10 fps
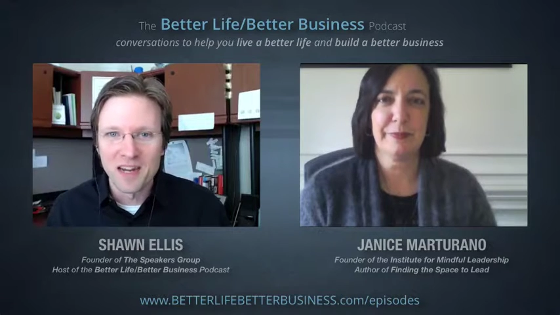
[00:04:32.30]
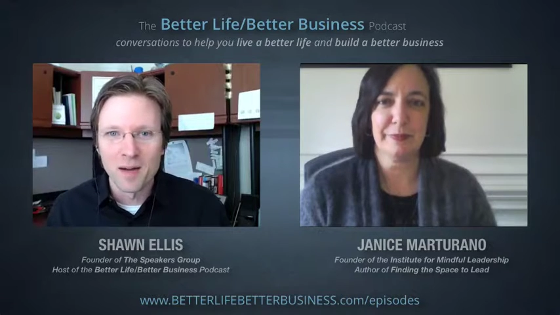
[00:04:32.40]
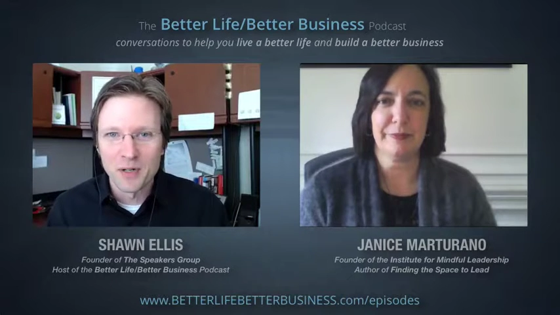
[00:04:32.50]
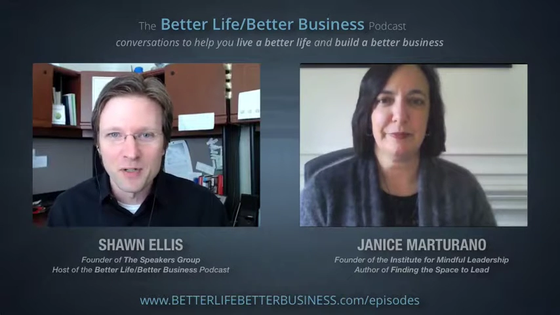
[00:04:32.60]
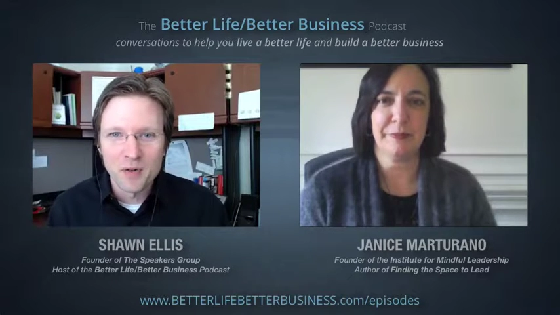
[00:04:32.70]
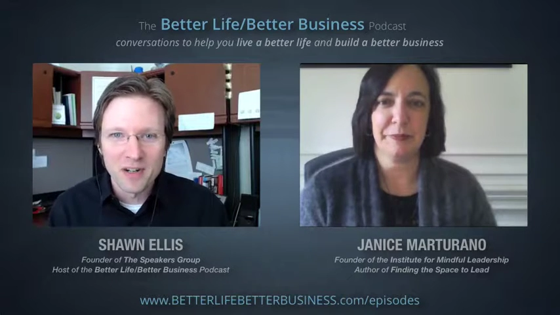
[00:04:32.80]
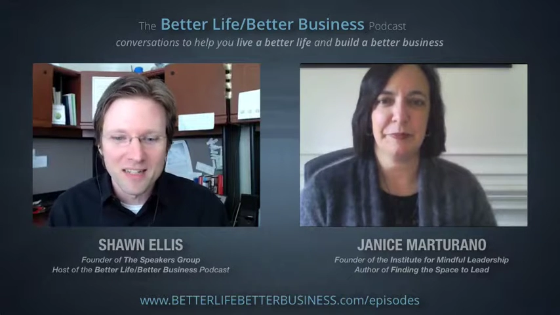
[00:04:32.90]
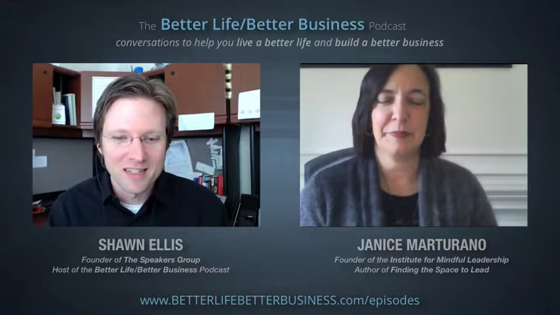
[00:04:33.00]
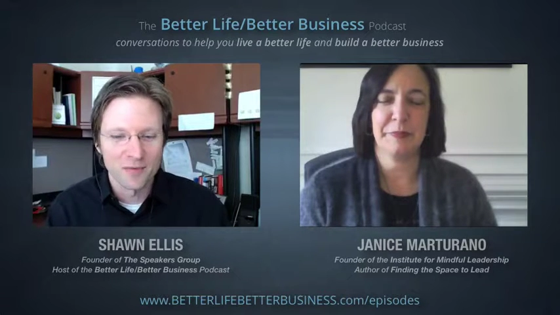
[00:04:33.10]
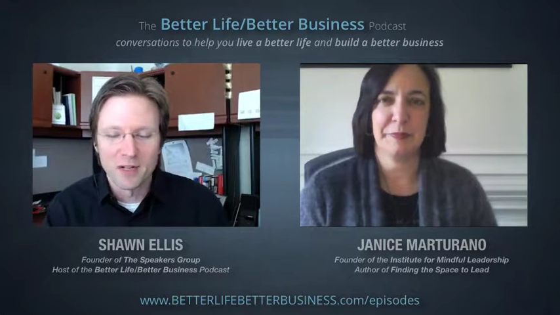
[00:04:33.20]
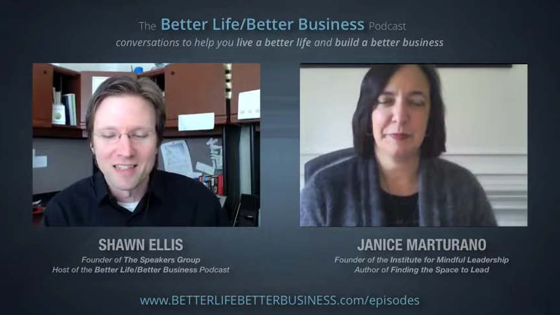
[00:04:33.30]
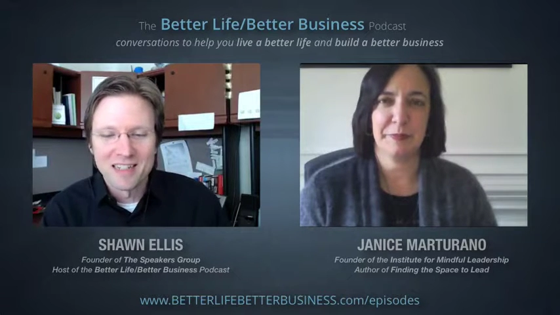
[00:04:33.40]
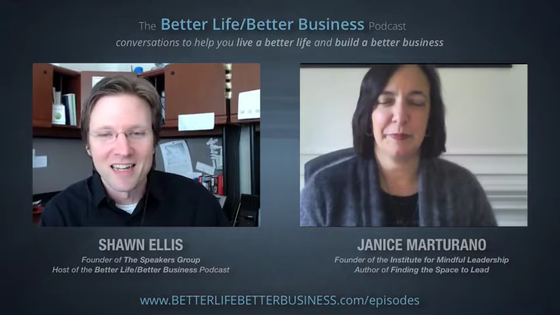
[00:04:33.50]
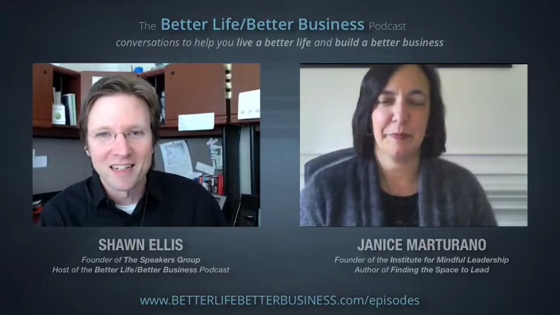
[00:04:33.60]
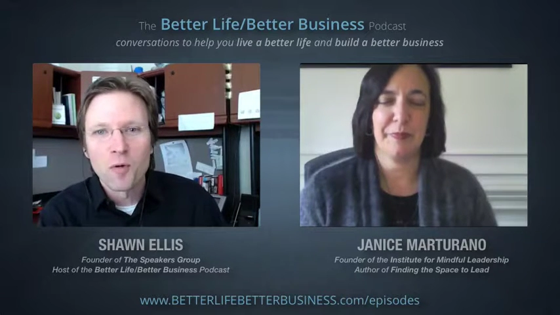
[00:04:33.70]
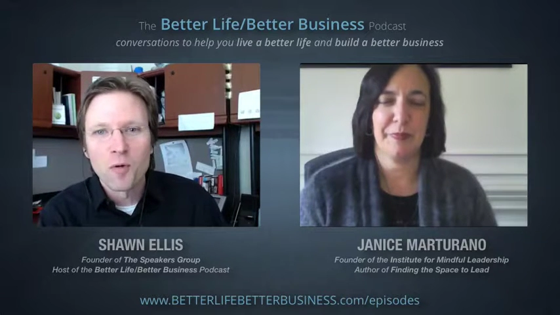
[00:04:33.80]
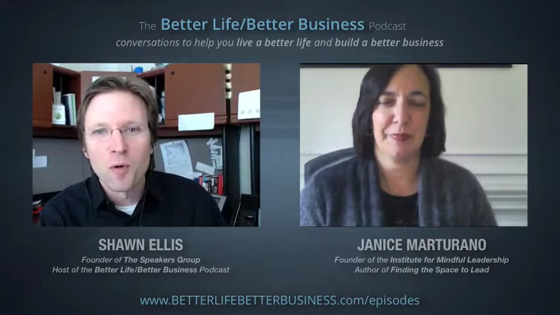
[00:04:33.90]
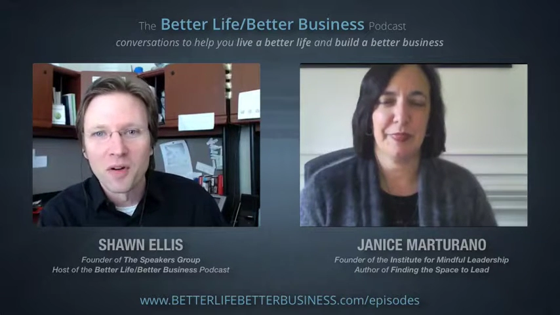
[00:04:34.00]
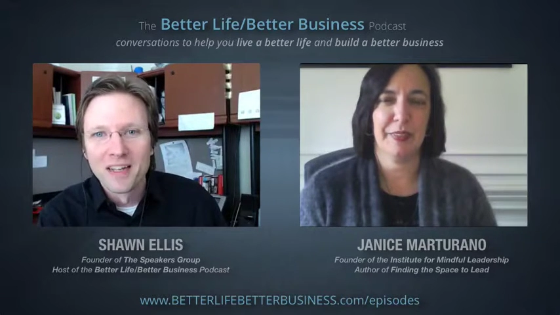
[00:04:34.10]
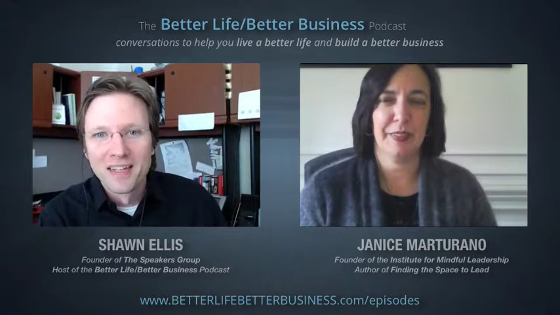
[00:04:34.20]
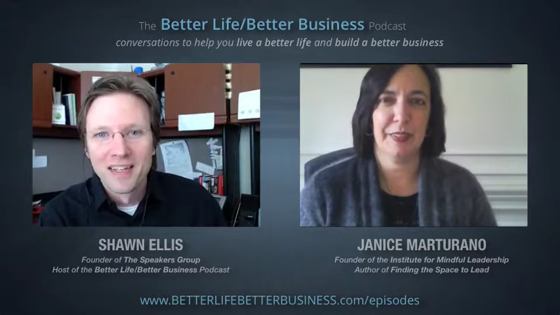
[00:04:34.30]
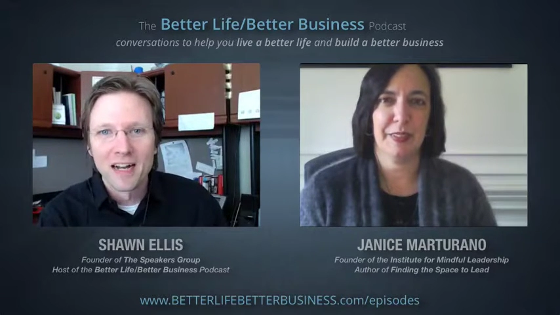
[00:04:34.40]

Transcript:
Speaker 1: too many opportunities. I forget the exact quote.